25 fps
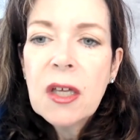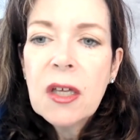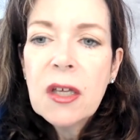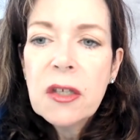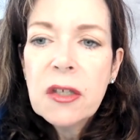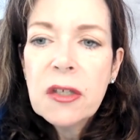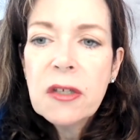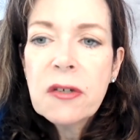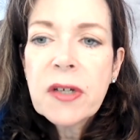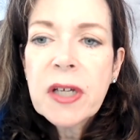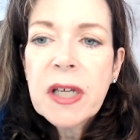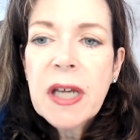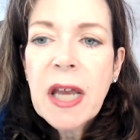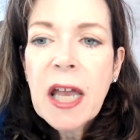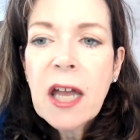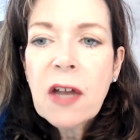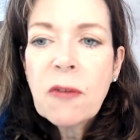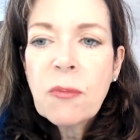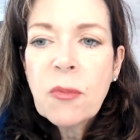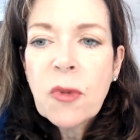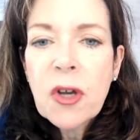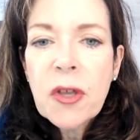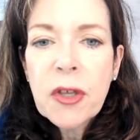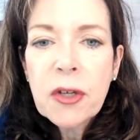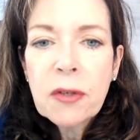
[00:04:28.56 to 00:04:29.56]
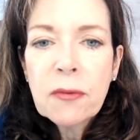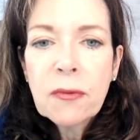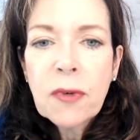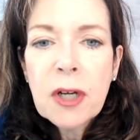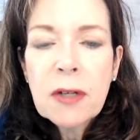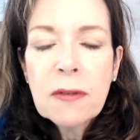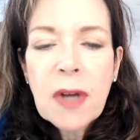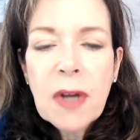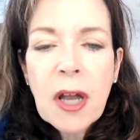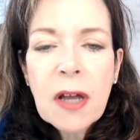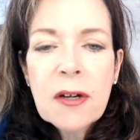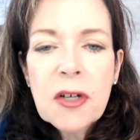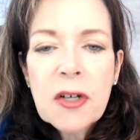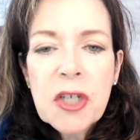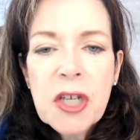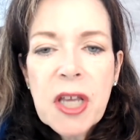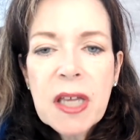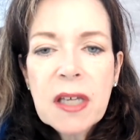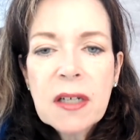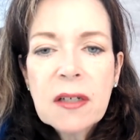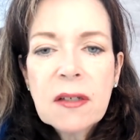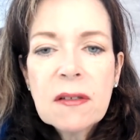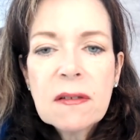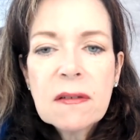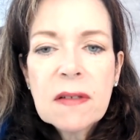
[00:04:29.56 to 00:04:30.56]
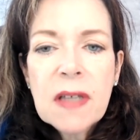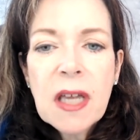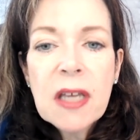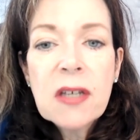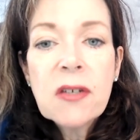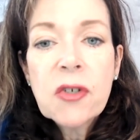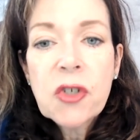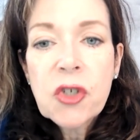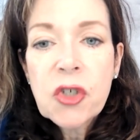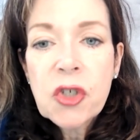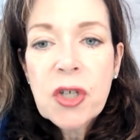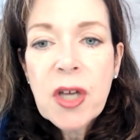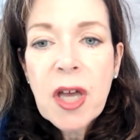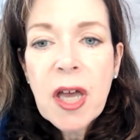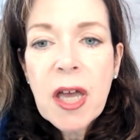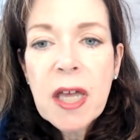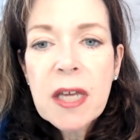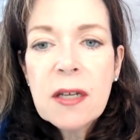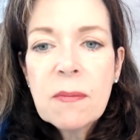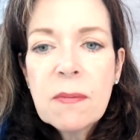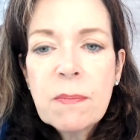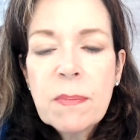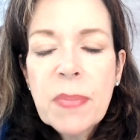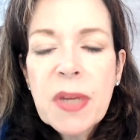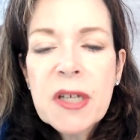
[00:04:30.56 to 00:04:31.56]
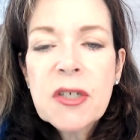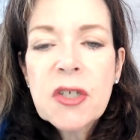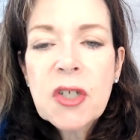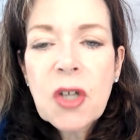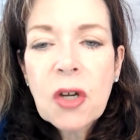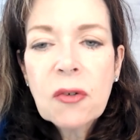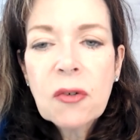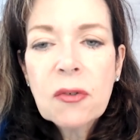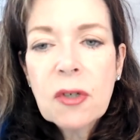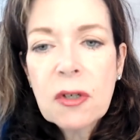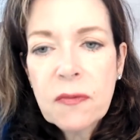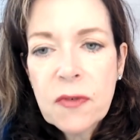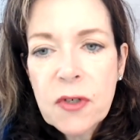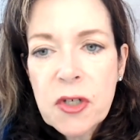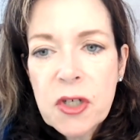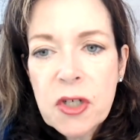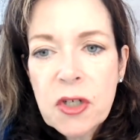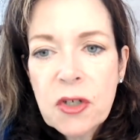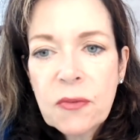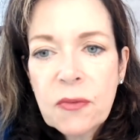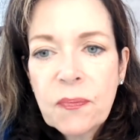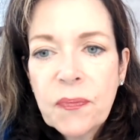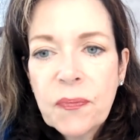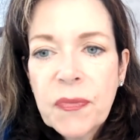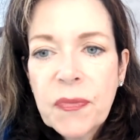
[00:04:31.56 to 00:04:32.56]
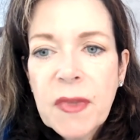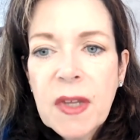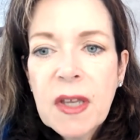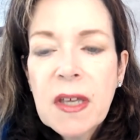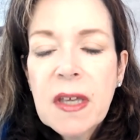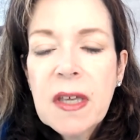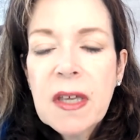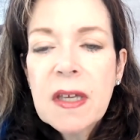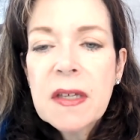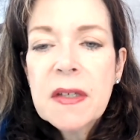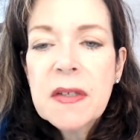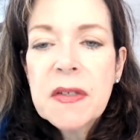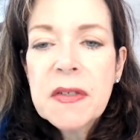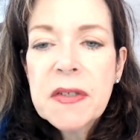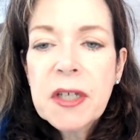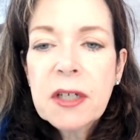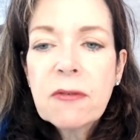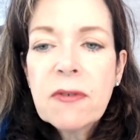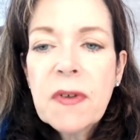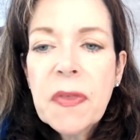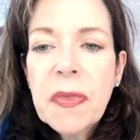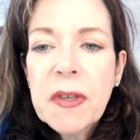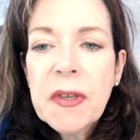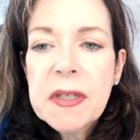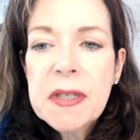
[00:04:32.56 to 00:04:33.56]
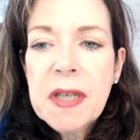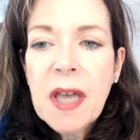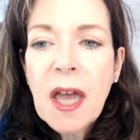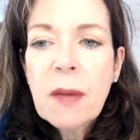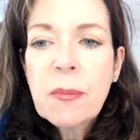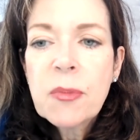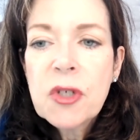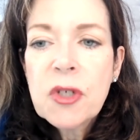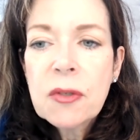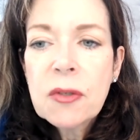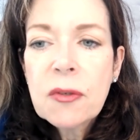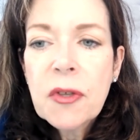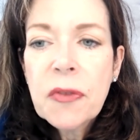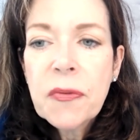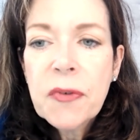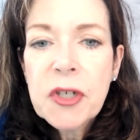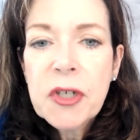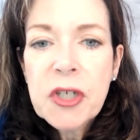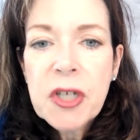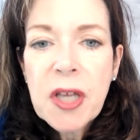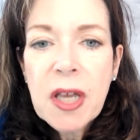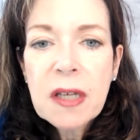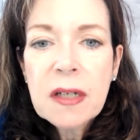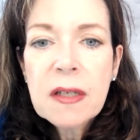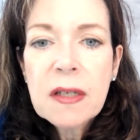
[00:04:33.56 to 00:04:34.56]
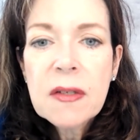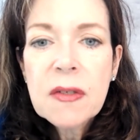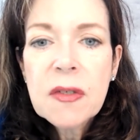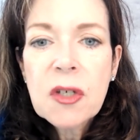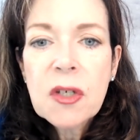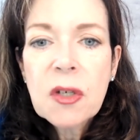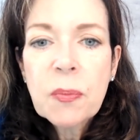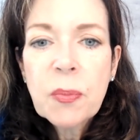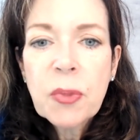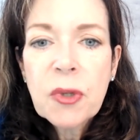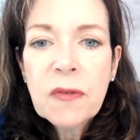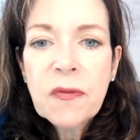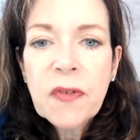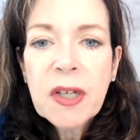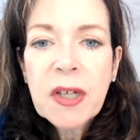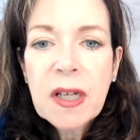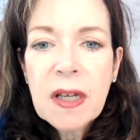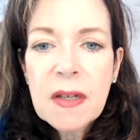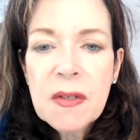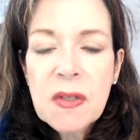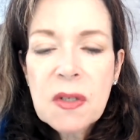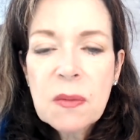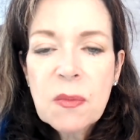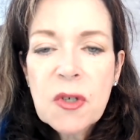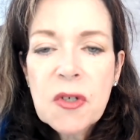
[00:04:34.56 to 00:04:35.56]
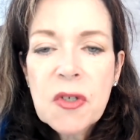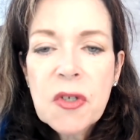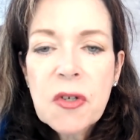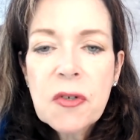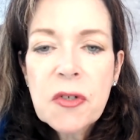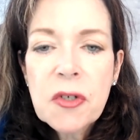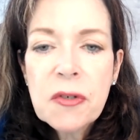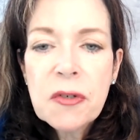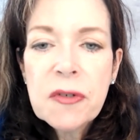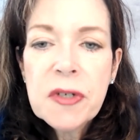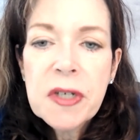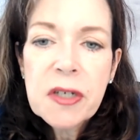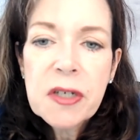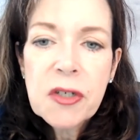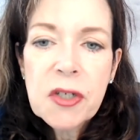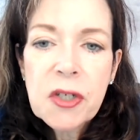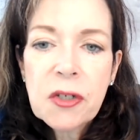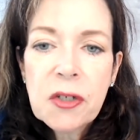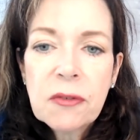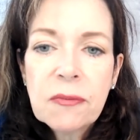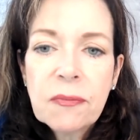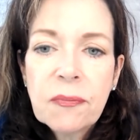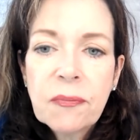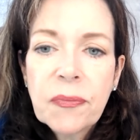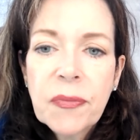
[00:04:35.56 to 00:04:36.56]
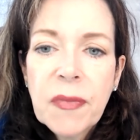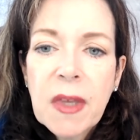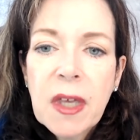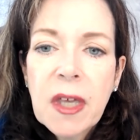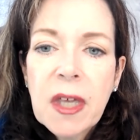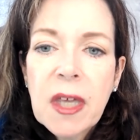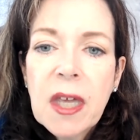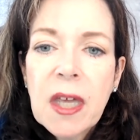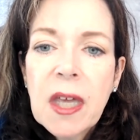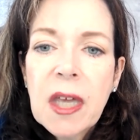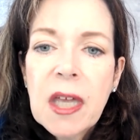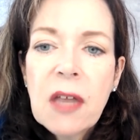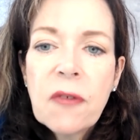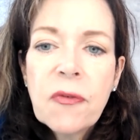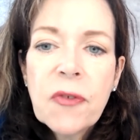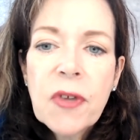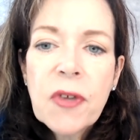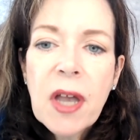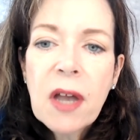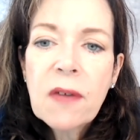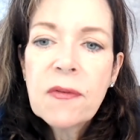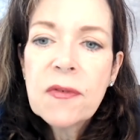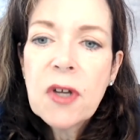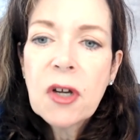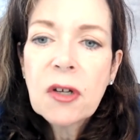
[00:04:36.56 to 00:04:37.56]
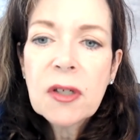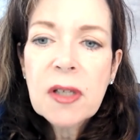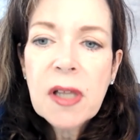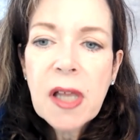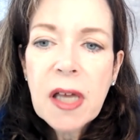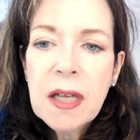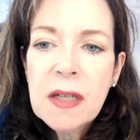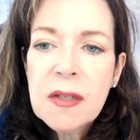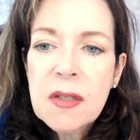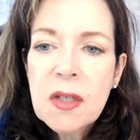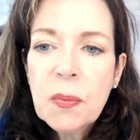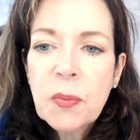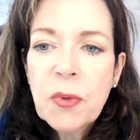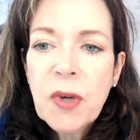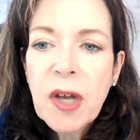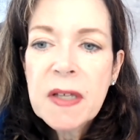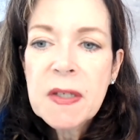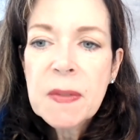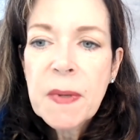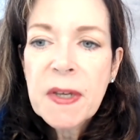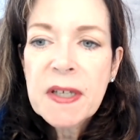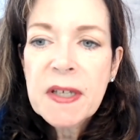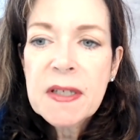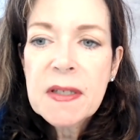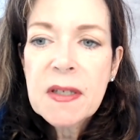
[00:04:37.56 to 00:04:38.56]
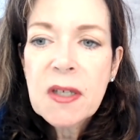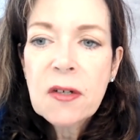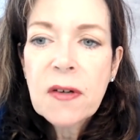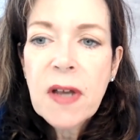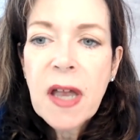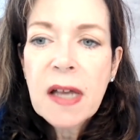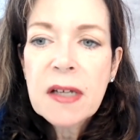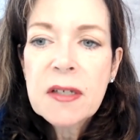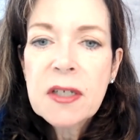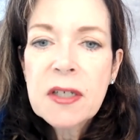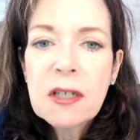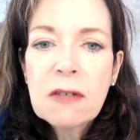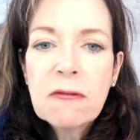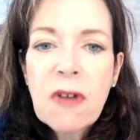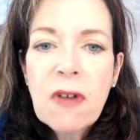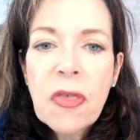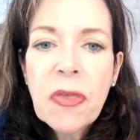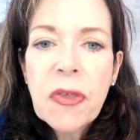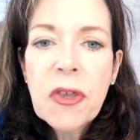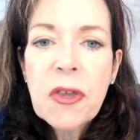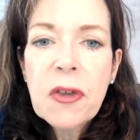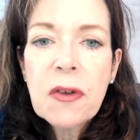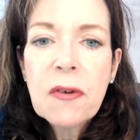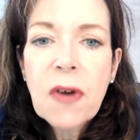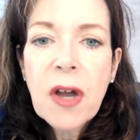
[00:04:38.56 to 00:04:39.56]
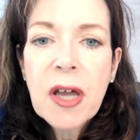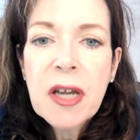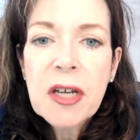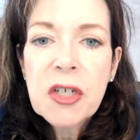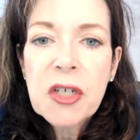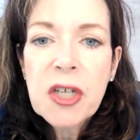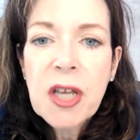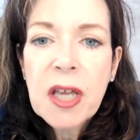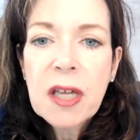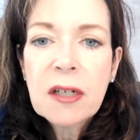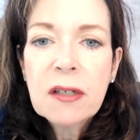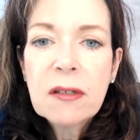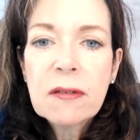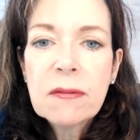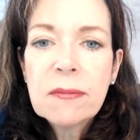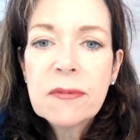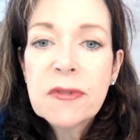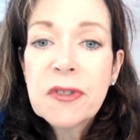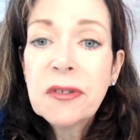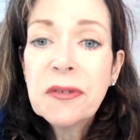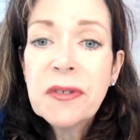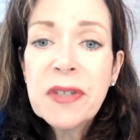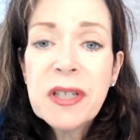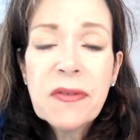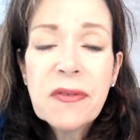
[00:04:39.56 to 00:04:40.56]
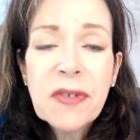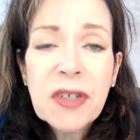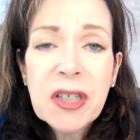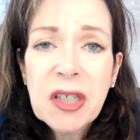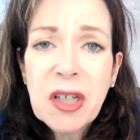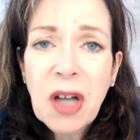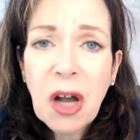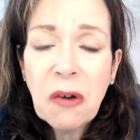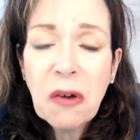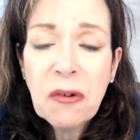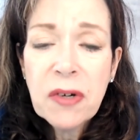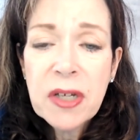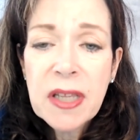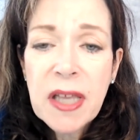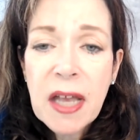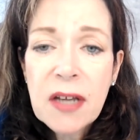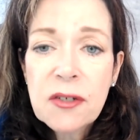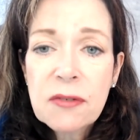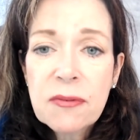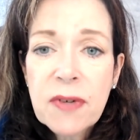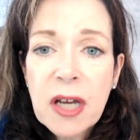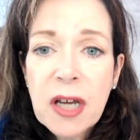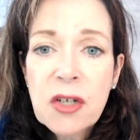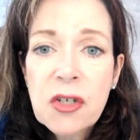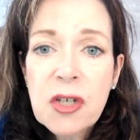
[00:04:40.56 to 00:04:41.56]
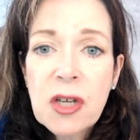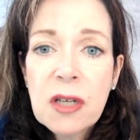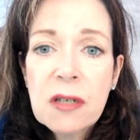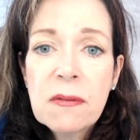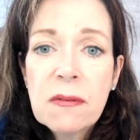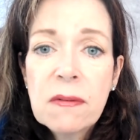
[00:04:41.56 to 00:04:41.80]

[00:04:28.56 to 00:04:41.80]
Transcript: You can have more than one router channel, and you should, but don't overdo stick with the top two or three channels your perfect customers are tuned into. If you have no clients or prospects interacting with you on a channel, don't even go in that direction.